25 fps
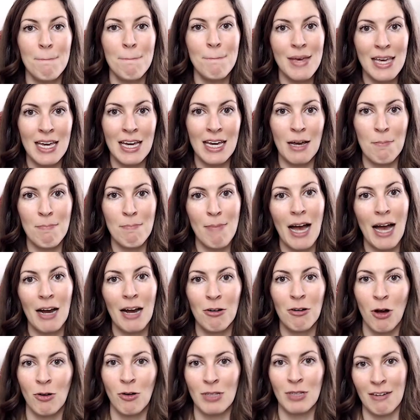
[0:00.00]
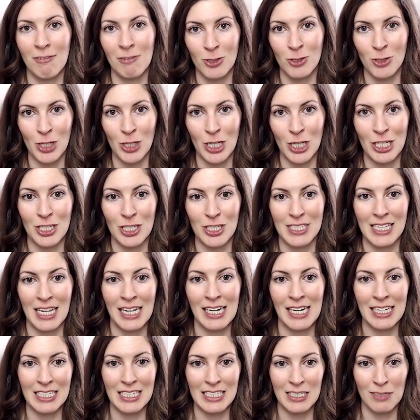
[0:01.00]
big macro level changes that
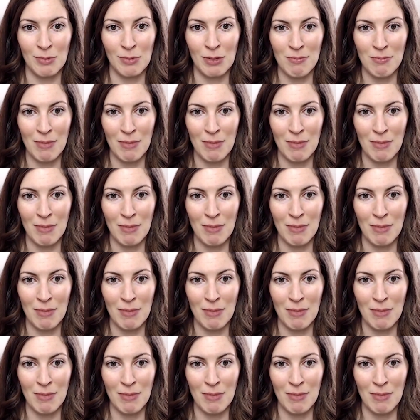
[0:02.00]
need to be